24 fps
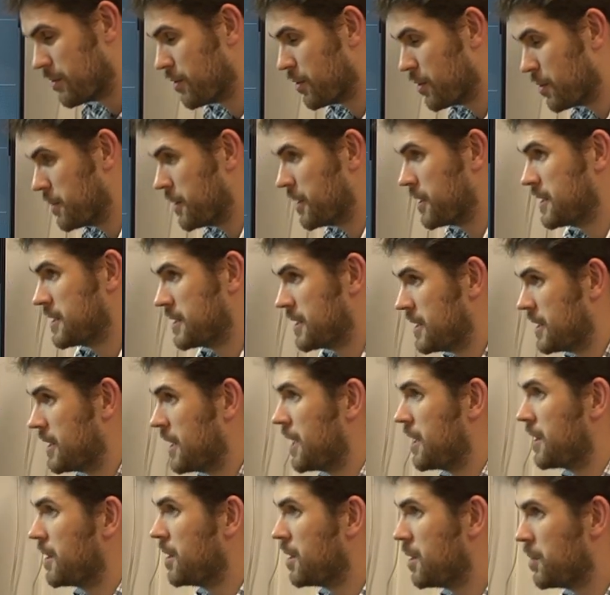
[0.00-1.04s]
formulas than
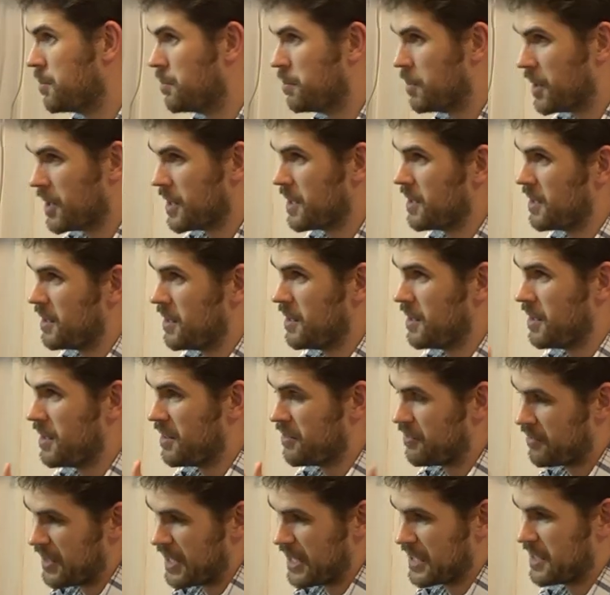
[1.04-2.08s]
that, but
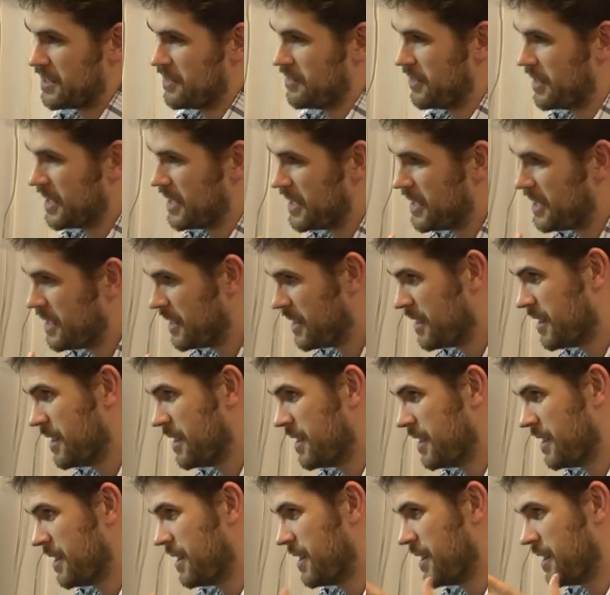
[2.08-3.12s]
effectively,
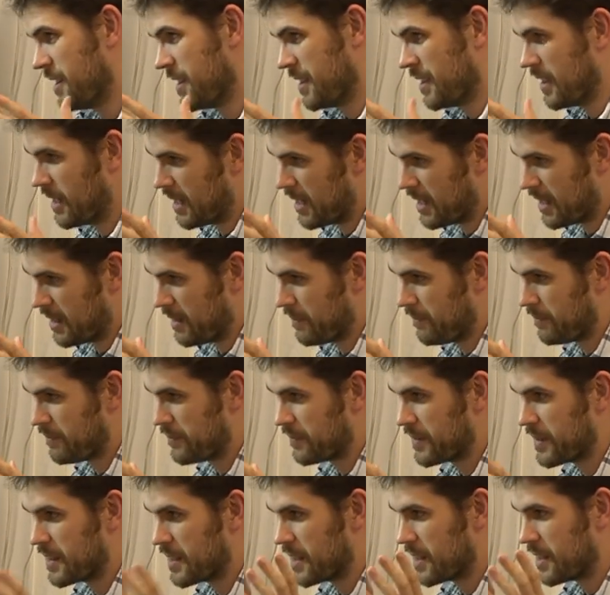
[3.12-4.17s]
um,
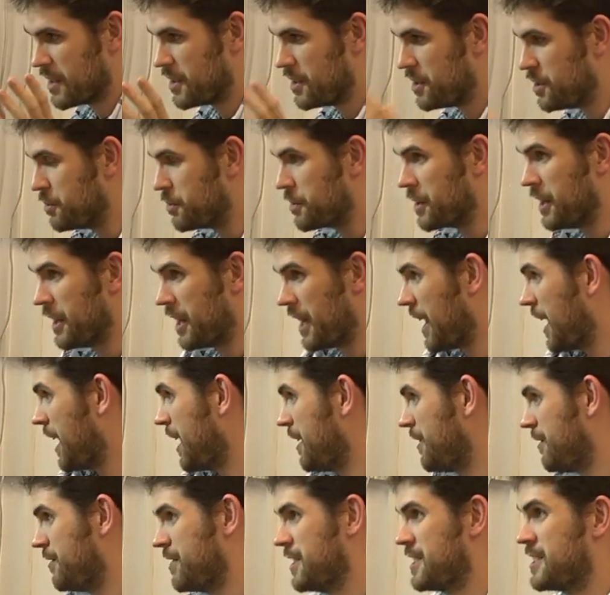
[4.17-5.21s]
you can
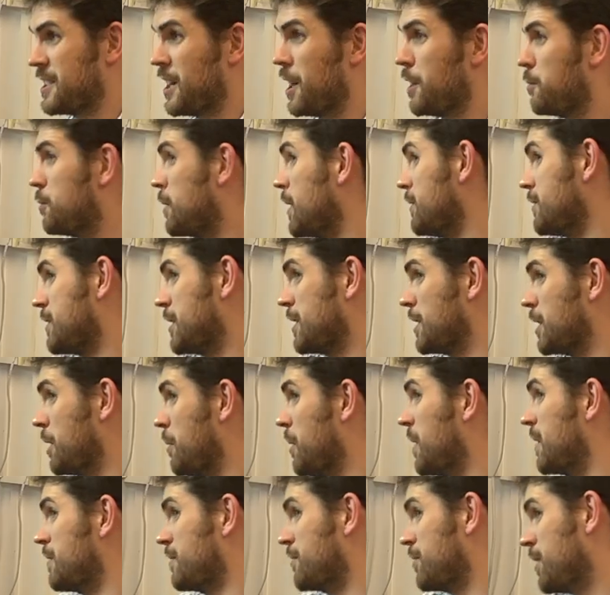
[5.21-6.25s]
have a sine wave can go
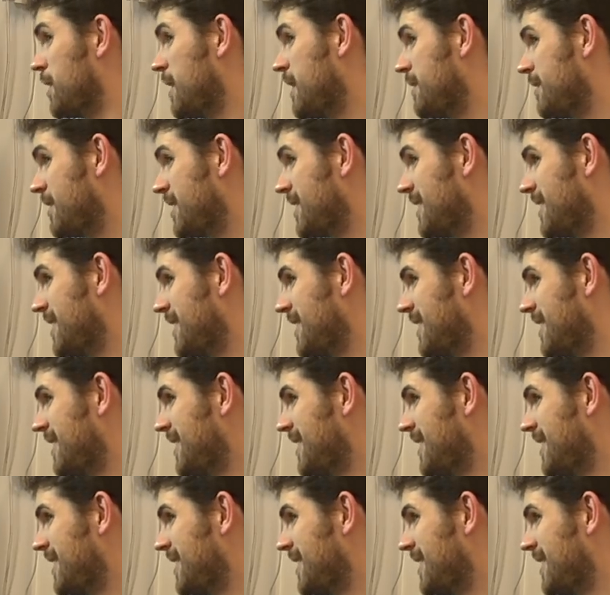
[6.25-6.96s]
on forever.